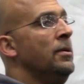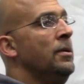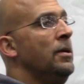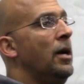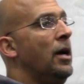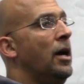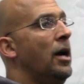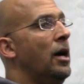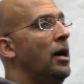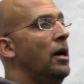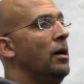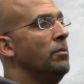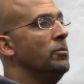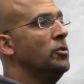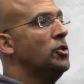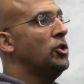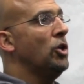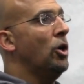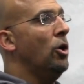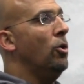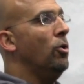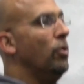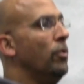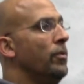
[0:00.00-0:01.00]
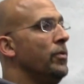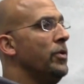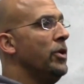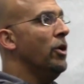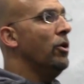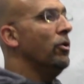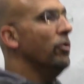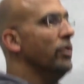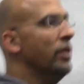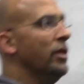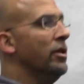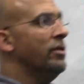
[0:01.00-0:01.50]
Um, so, you
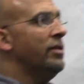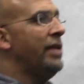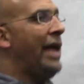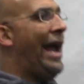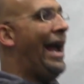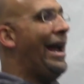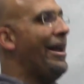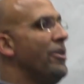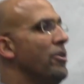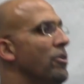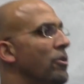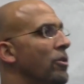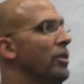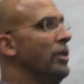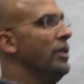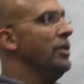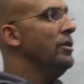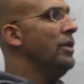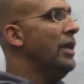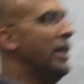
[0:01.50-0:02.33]
know, Daniel and,